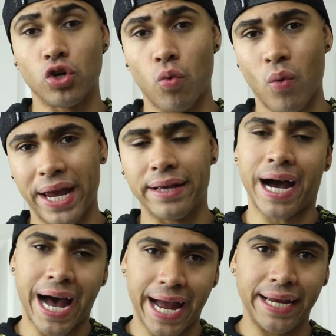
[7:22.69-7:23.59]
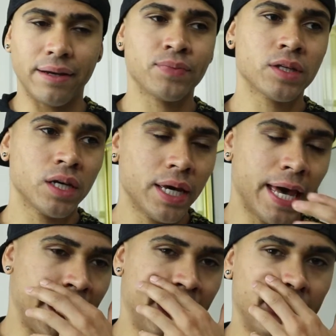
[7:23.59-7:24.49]
weight, height,
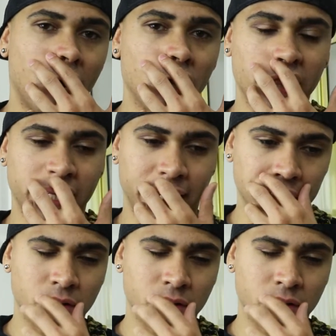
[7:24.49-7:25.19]
and other things.